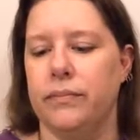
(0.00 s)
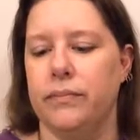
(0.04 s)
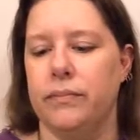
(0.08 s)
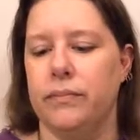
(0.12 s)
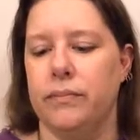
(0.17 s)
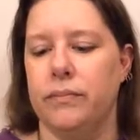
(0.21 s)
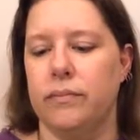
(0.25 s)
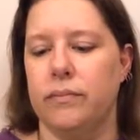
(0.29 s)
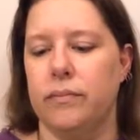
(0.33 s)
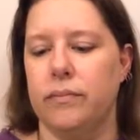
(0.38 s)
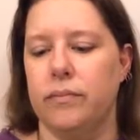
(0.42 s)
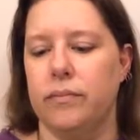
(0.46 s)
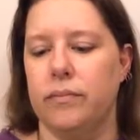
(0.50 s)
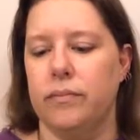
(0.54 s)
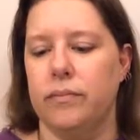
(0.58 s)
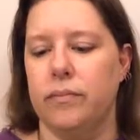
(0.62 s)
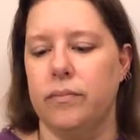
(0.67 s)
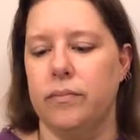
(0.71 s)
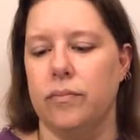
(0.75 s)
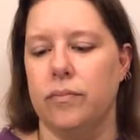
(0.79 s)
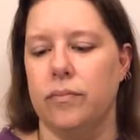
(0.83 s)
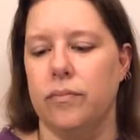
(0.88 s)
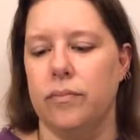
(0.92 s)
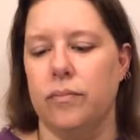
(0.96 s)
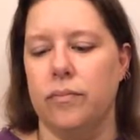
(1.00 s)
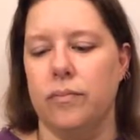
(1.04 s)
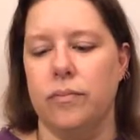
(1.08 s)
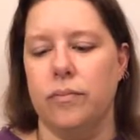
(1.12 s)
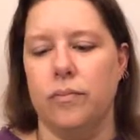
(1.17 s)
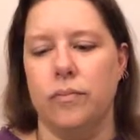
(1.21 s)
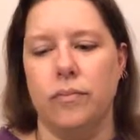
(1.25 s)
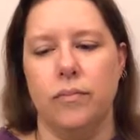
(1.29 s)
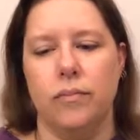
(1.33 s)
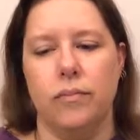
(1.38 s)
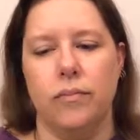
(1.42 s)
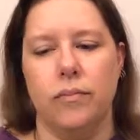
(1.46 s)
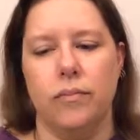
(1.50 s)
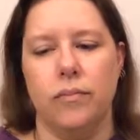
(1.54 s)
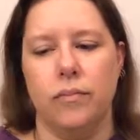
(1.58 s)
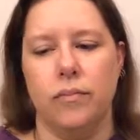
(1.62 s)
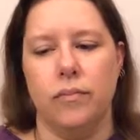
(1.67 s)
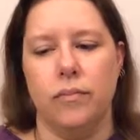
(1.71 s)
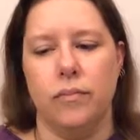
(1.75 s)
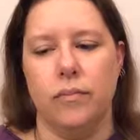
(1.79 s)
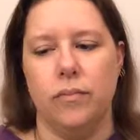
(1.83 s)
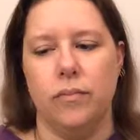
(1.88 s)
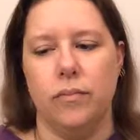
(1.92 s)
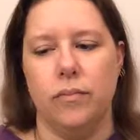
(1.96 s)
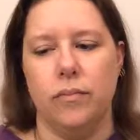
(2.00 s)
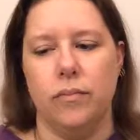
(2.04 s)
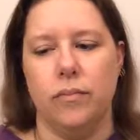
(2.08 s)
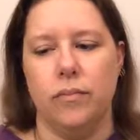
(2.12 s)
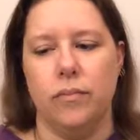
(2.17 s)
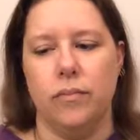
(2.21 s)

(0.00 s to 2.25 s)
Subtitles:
No one is speaking in this clip.